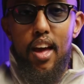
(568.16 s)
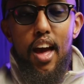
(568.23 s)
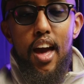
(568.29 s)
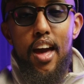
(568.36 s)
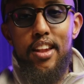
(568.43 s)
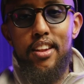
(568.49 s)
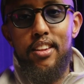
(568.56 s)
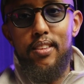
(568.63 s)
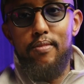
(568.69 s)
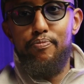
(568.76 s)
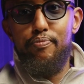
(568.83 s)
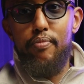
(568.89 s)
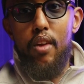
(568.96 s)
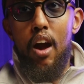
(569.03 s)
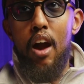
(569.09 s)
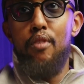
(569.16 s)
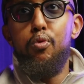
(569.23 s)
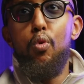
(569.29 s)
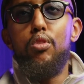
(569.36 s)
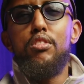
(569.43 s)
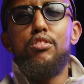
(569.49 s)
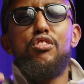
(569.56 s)
And I thought
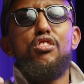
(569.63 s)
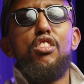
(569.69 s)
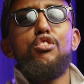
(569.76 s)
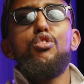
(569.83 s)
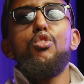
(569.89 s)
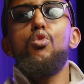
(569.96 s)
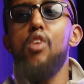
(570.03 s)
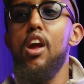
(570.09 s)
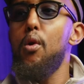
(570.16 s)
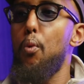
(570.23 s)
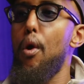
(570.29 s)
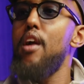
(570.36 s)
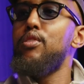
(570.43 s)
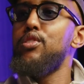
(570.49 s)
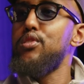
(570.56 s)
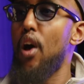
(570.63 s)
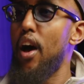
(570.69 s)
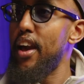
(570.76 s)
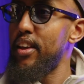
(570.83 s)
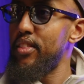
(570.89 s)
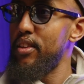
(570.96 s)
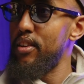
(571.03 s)
it was such a great way of
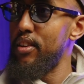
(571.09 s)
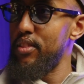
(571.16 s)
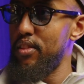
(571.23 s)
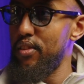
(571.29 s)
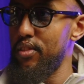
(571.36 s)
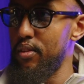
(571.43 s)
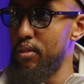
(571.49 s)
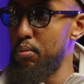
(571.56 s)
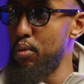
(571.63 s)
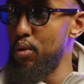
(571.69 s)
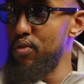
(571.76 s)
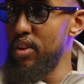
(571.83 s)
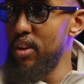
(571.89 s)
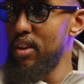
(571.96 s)
starting the movie.